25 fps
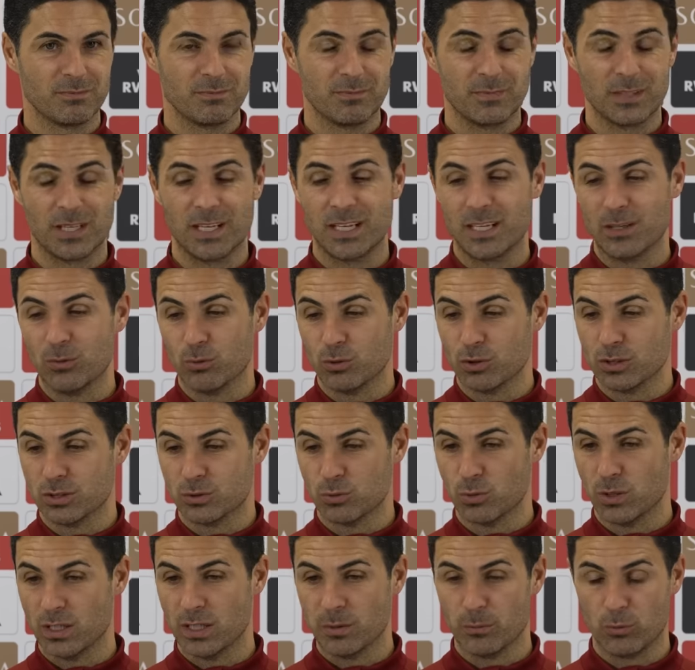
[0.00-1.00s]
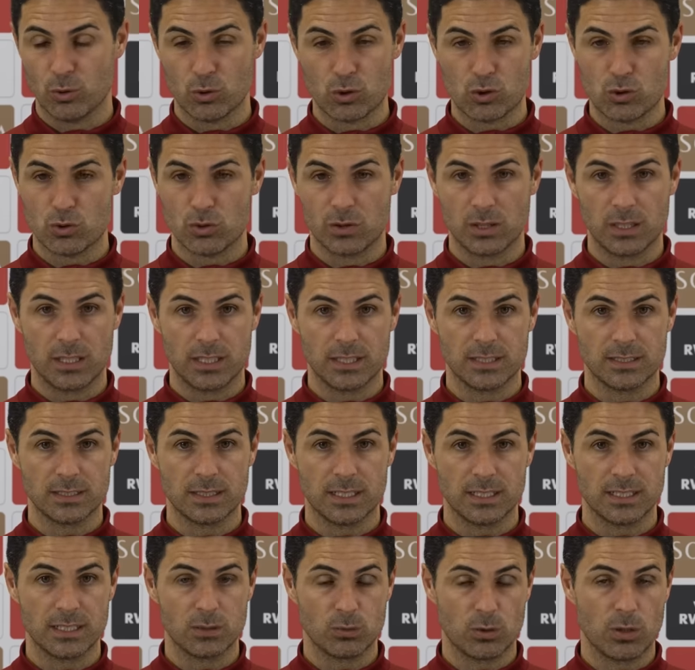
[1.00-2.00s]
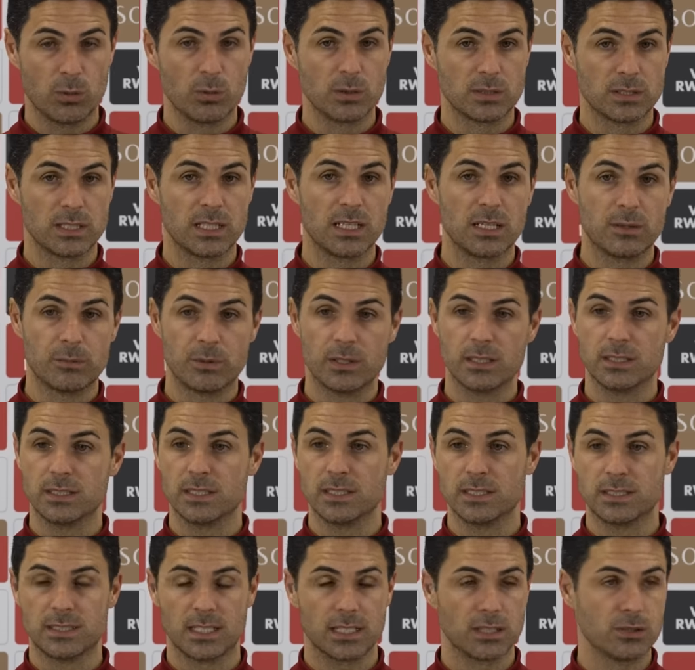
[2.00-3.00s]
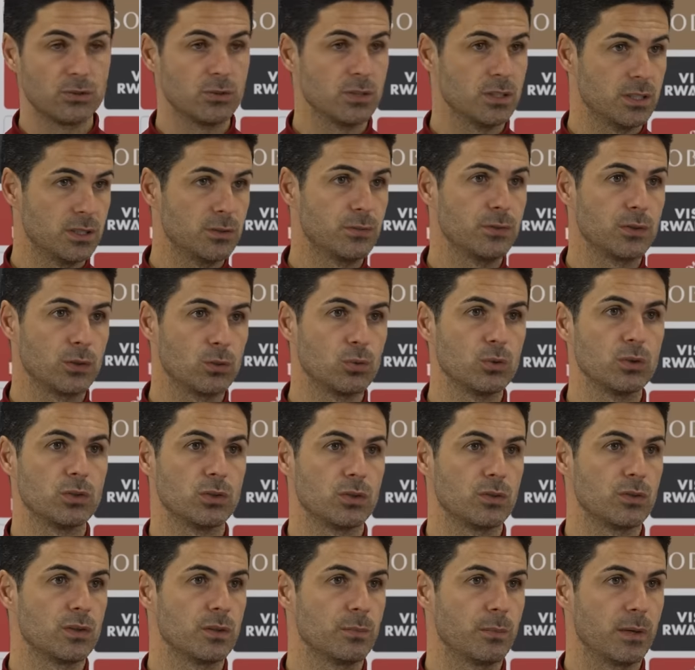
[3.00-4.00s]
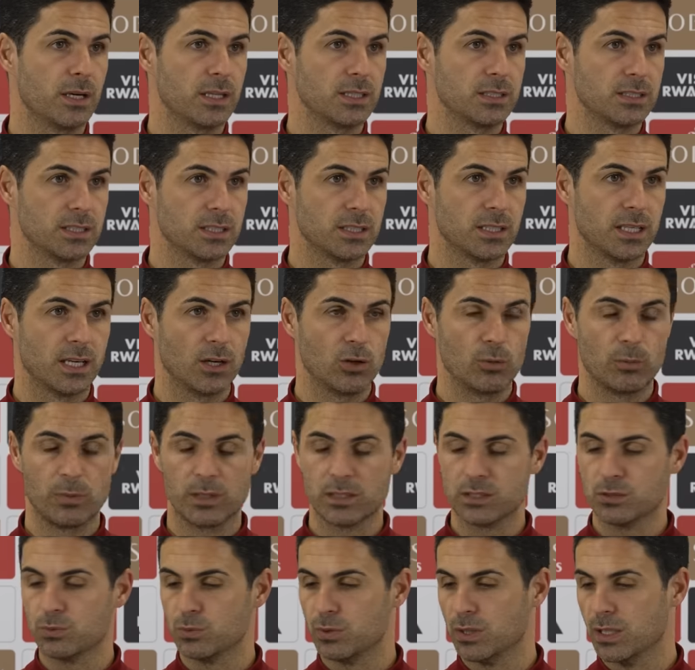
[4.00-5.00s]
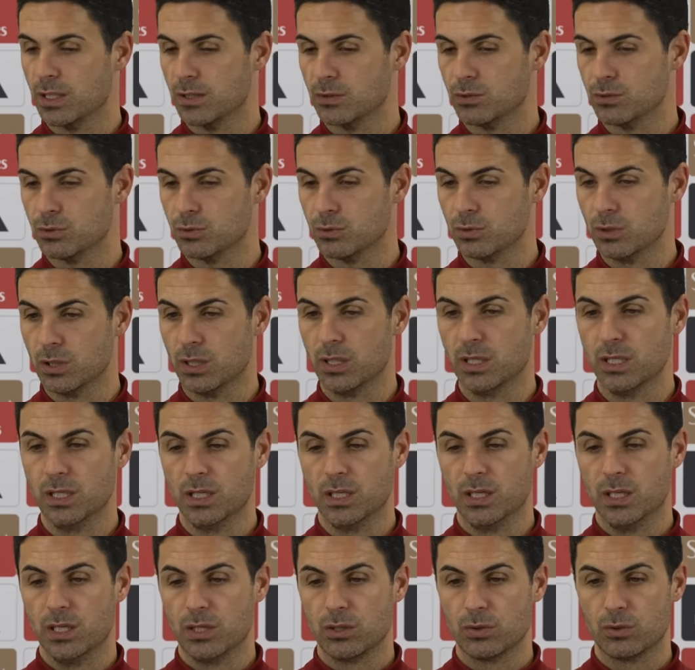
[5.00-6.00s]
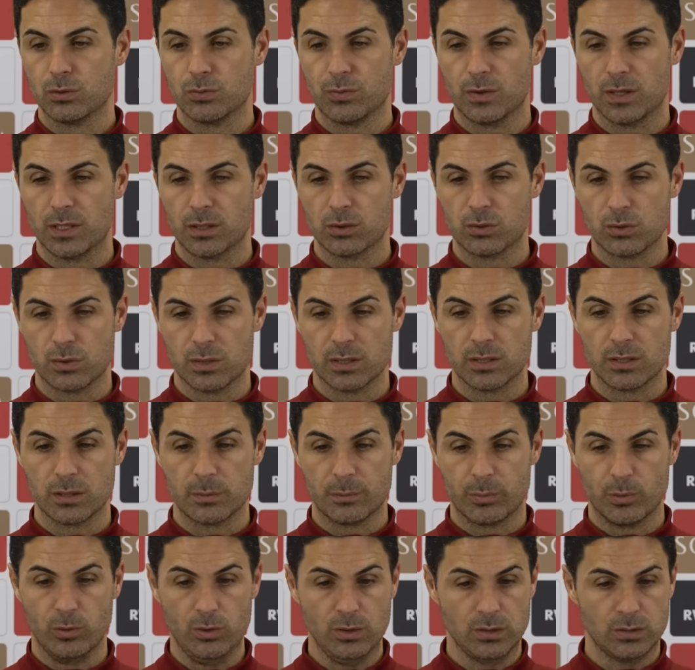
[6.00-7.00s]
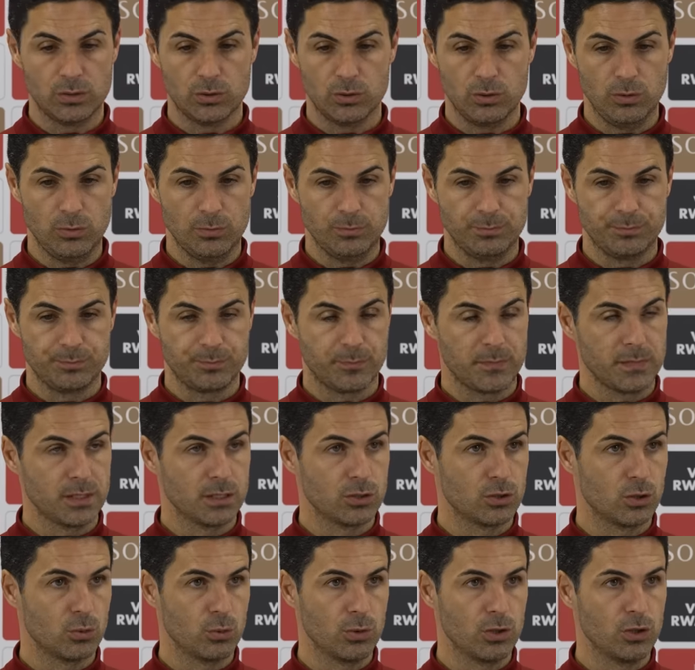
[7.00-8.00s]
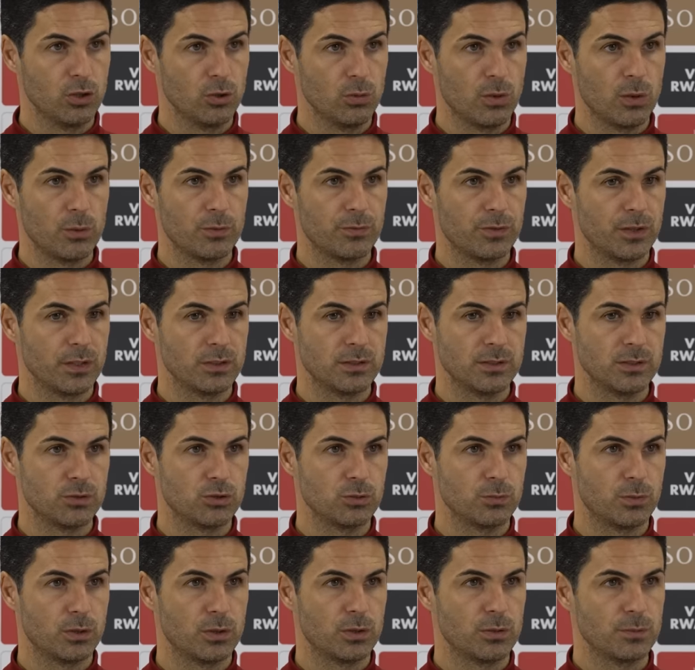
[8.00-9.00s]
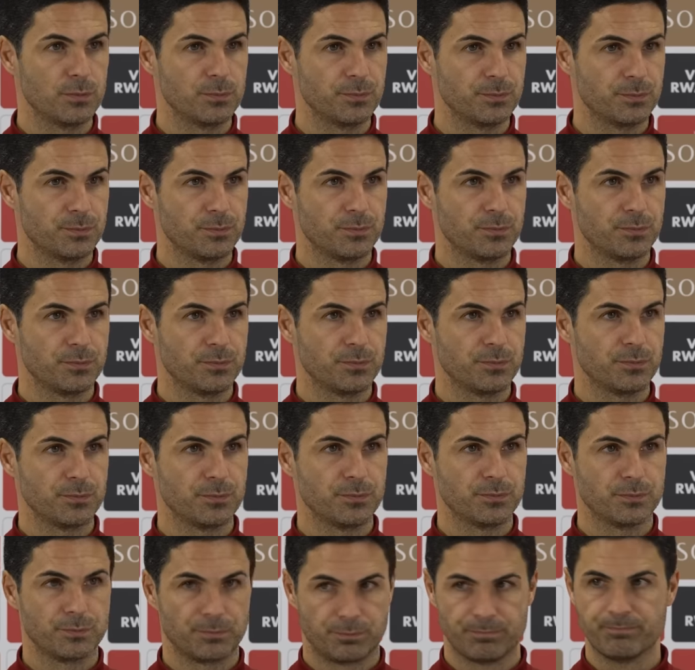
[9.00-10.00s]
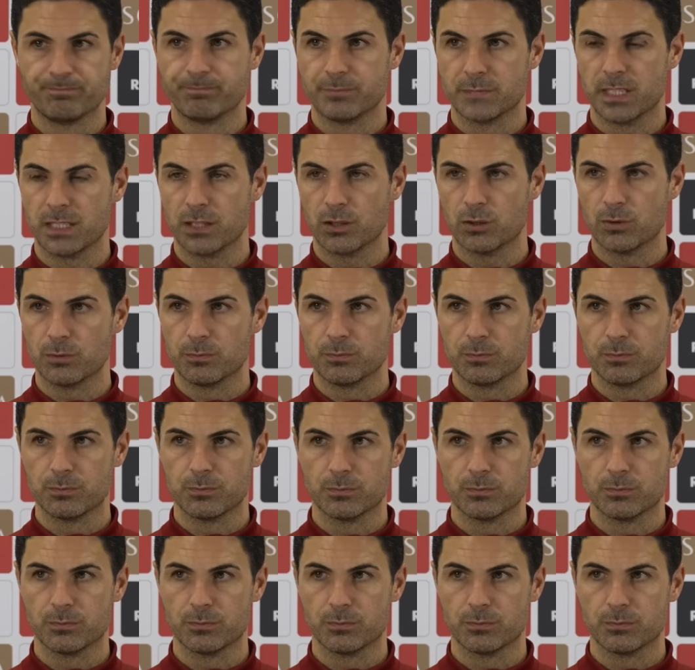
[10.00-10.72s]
Yeah, it was really emotional, and, and the way we celebrated, it tells you the difficulty of the match and how much we had to to fight to end the point. So, so we know what we're facing tomorrow. Thanks, Mikel. Thank you.